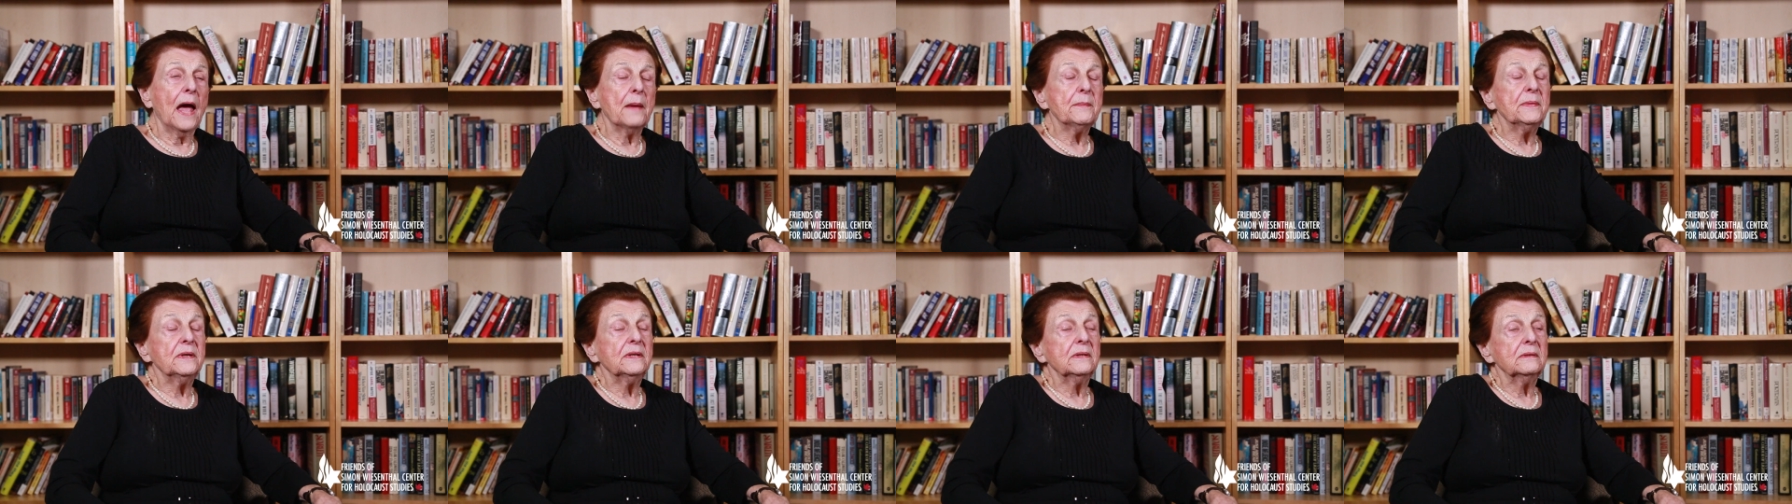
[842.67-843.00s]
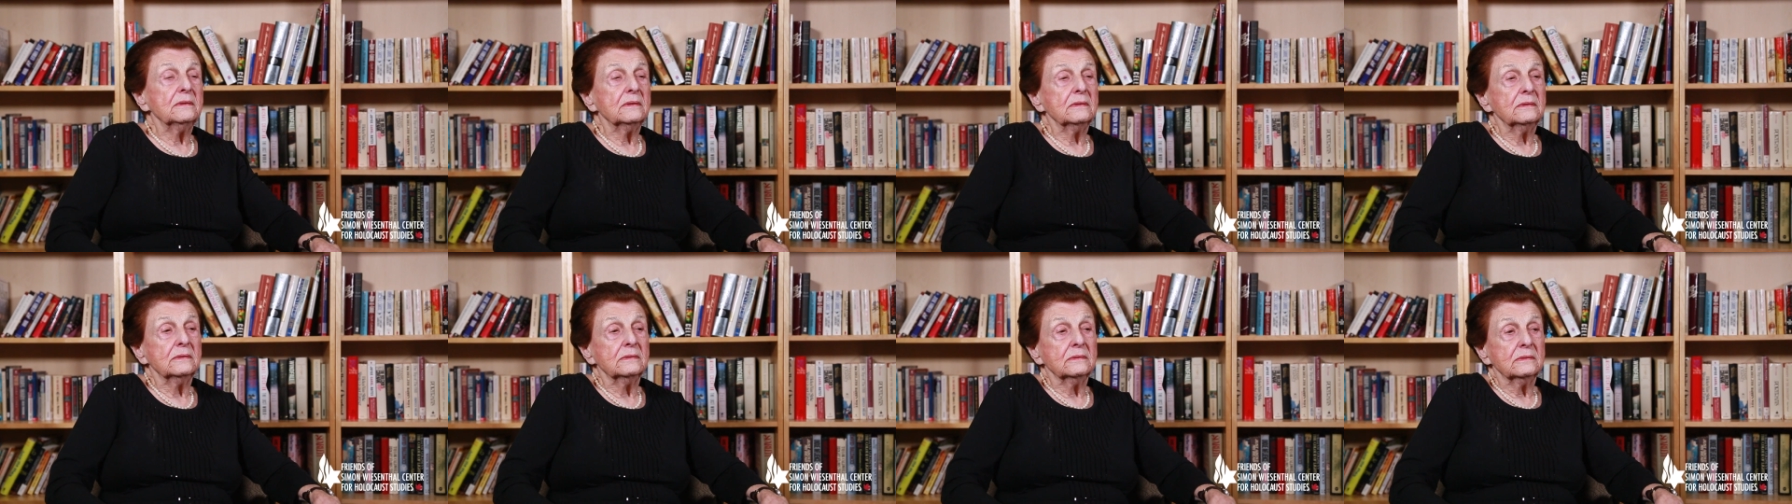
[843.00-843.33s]
I
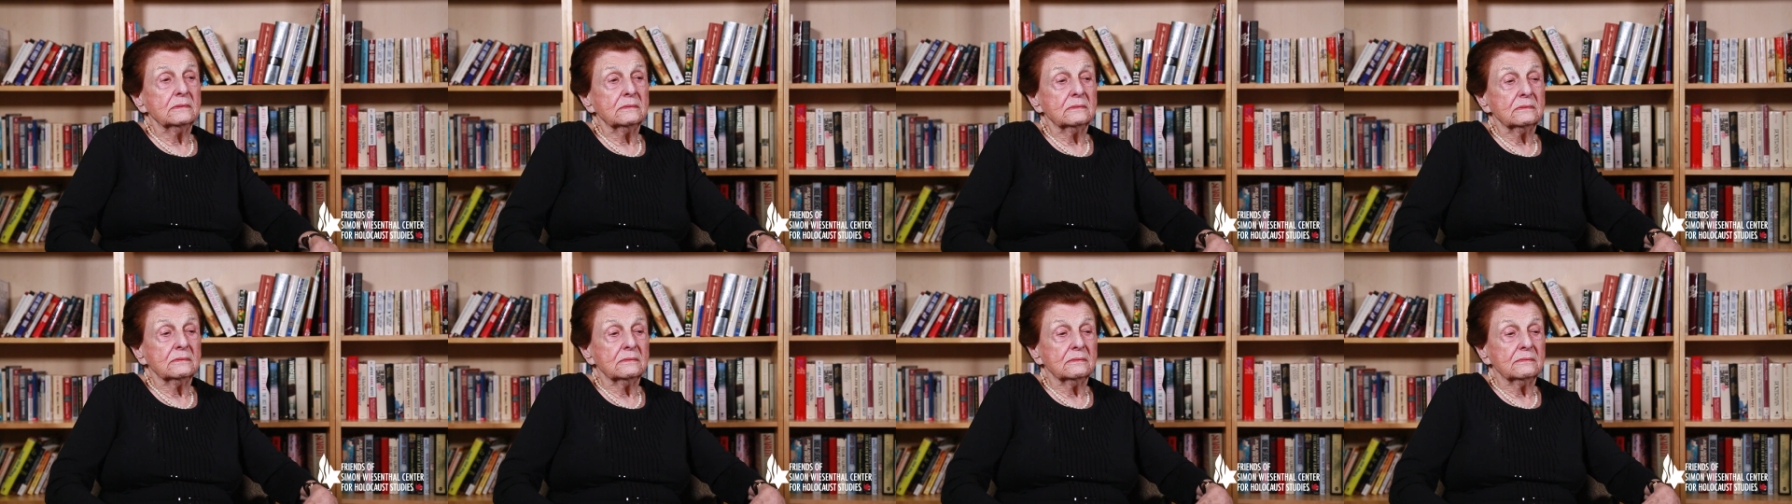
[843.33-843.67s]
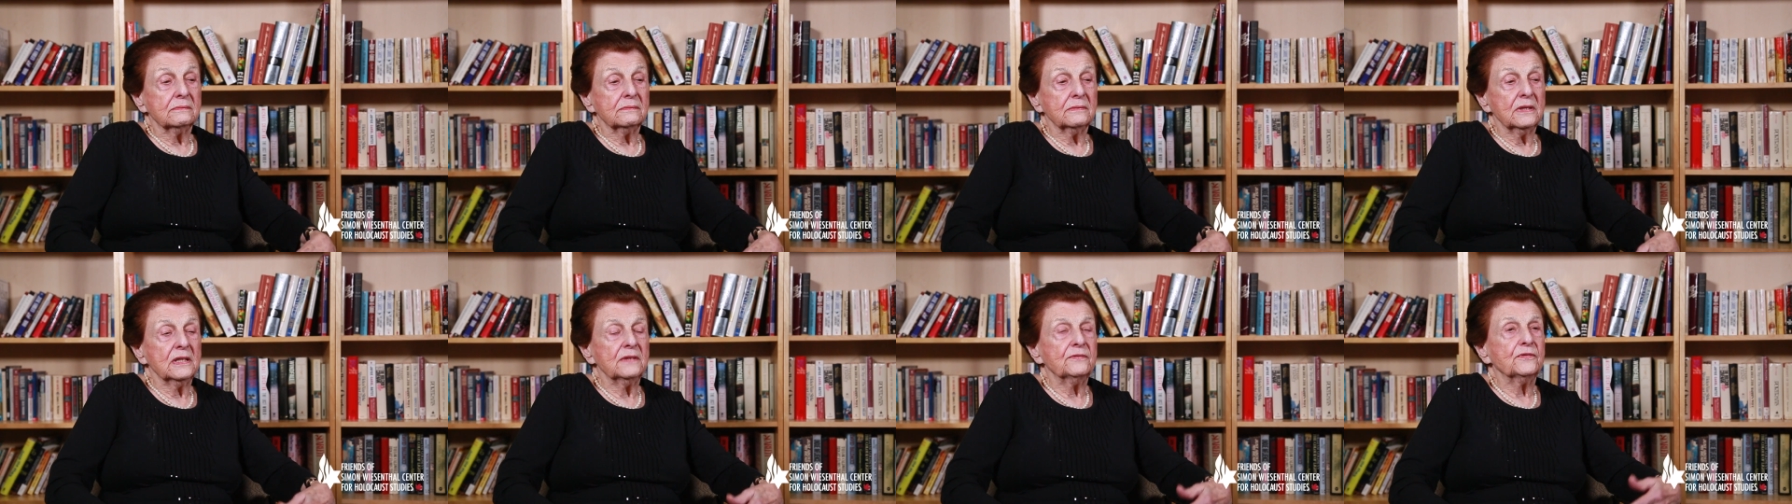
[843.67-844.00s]
mean,
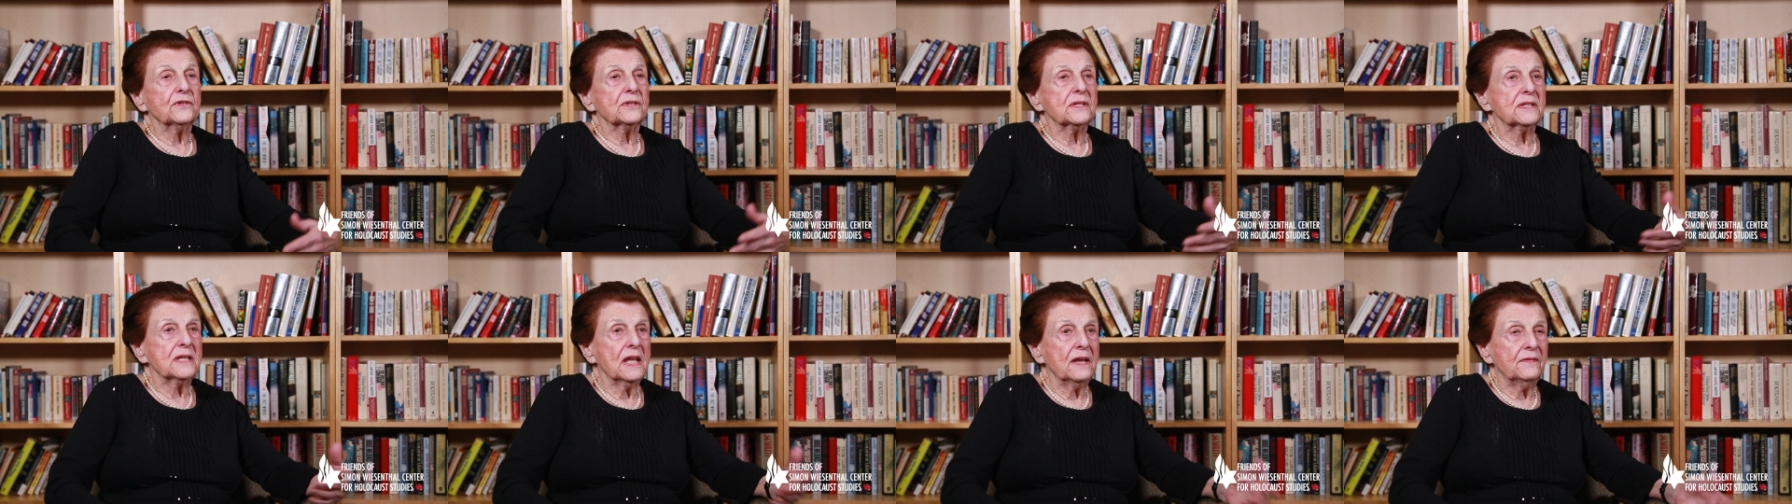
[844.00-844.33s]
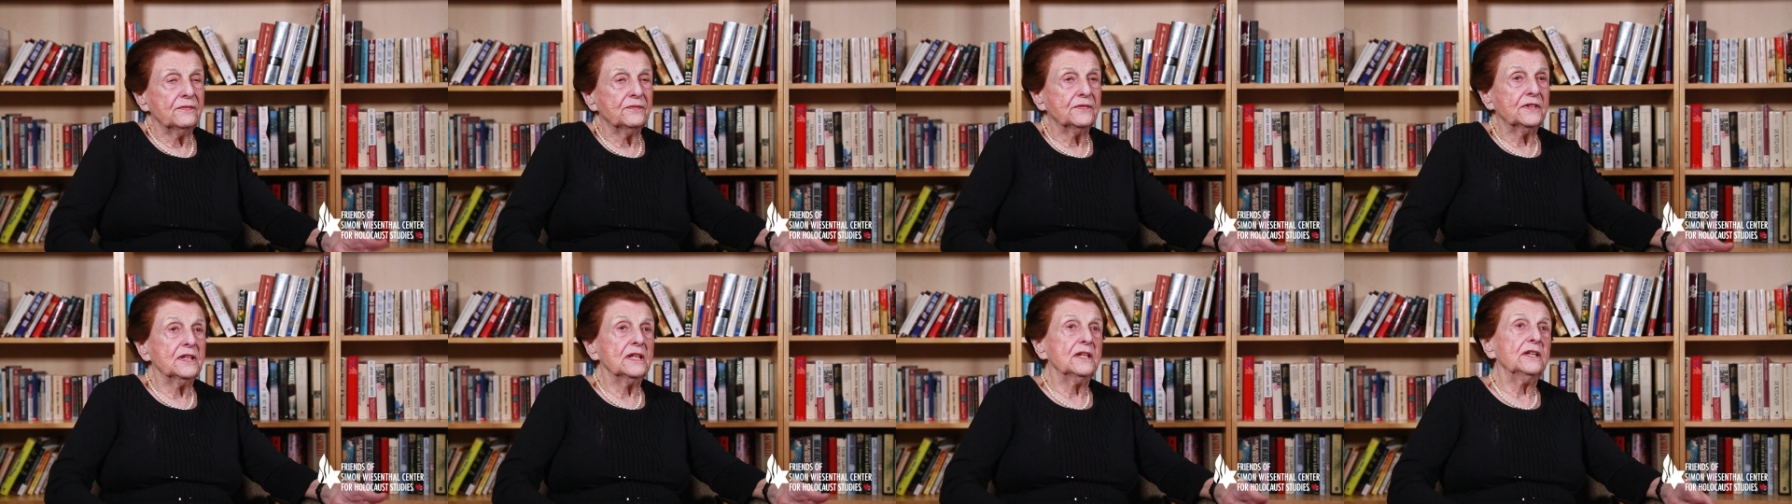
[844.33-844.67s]
it was
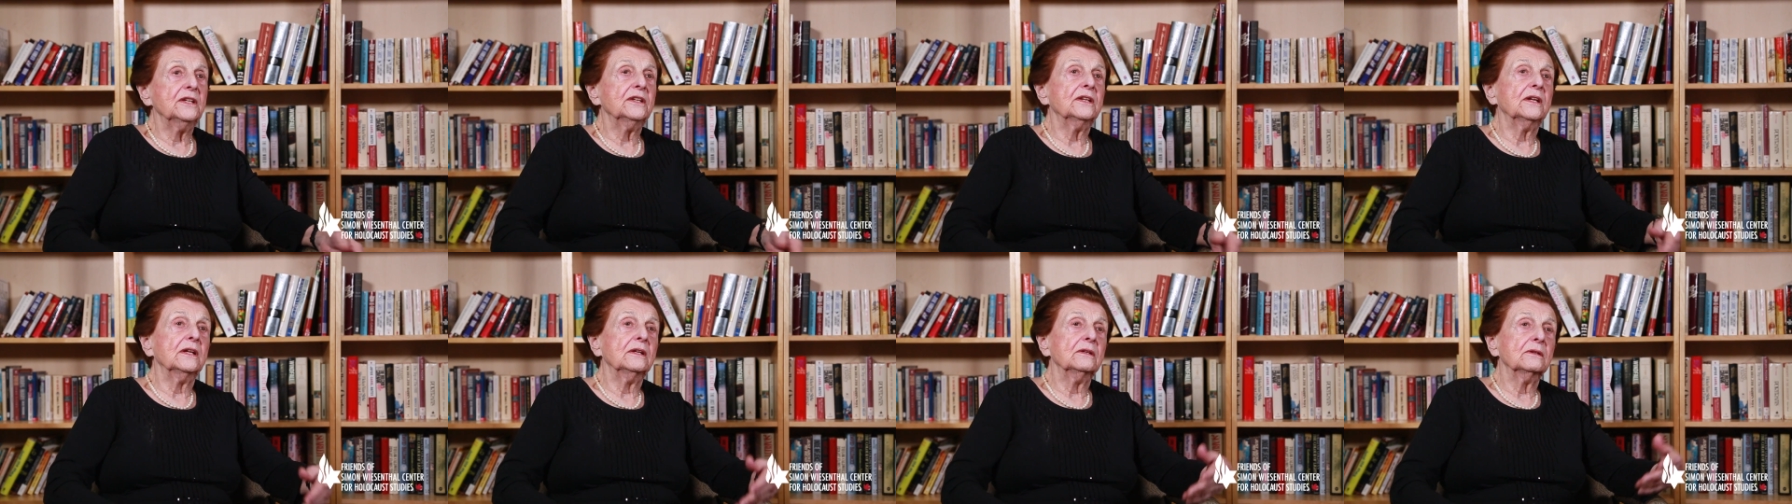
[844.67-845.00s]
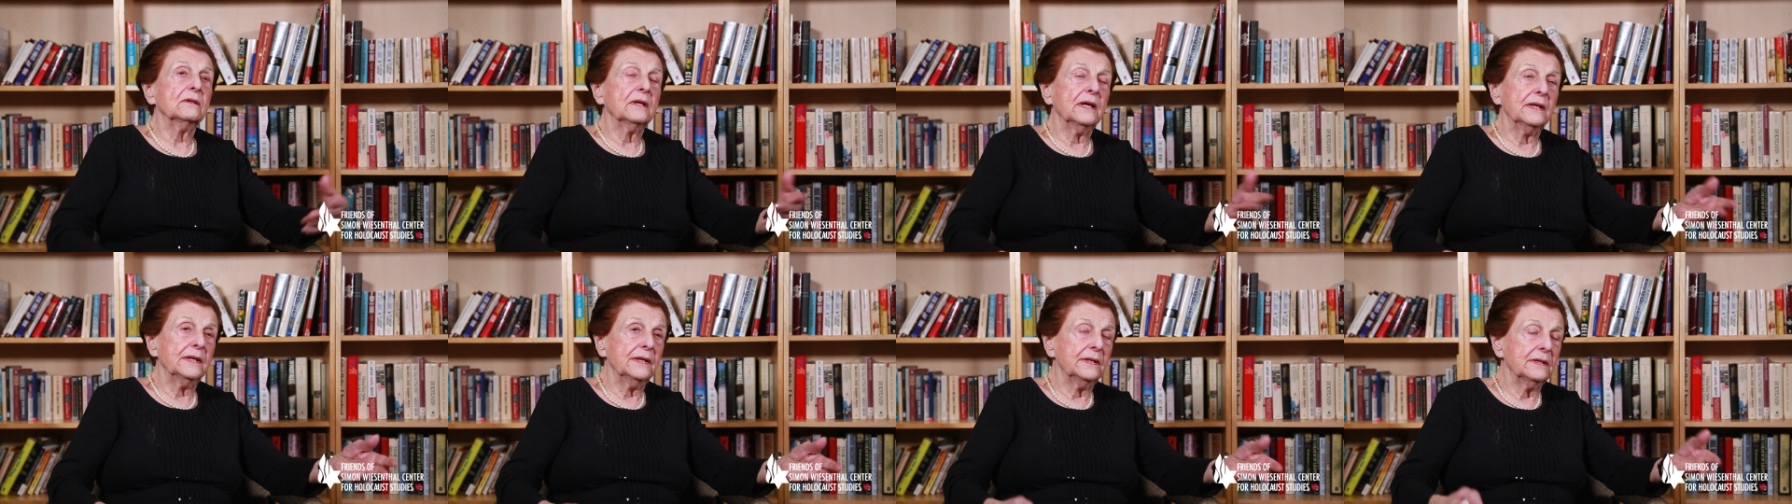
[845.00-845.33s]
safety here in
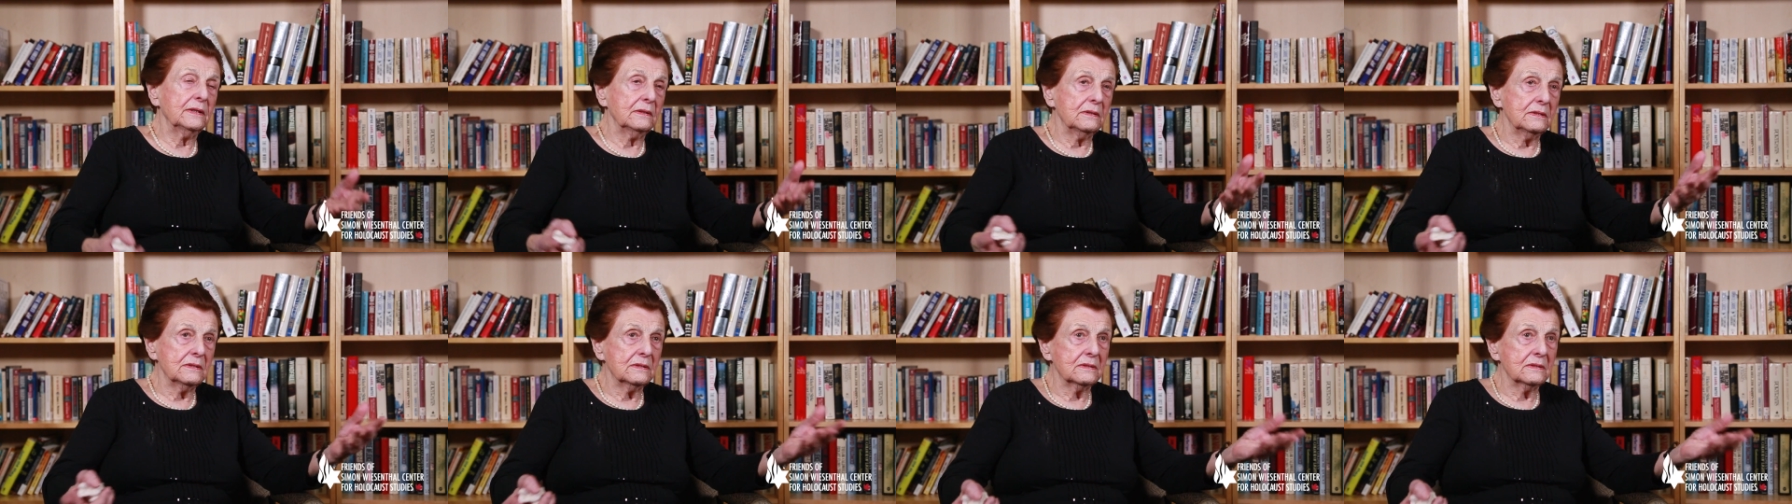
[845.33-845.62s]
Canada.